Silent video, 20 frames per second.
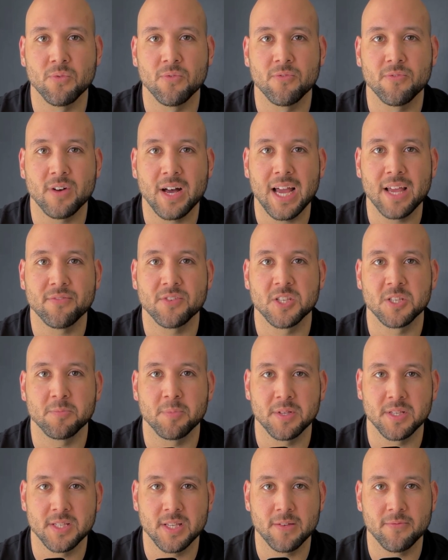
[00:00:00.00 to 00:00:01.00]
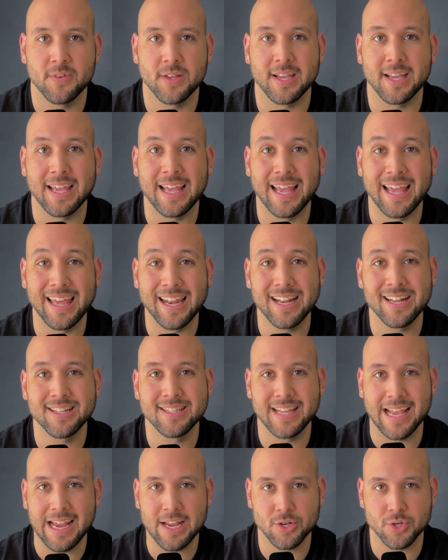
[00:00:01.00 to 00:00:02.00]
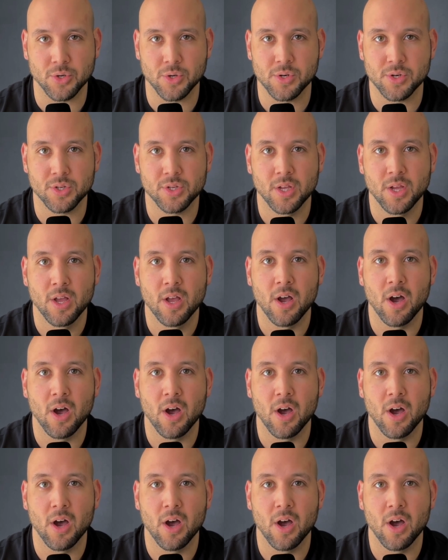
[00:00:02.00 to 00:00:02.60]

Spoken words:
5 specific hidden dangers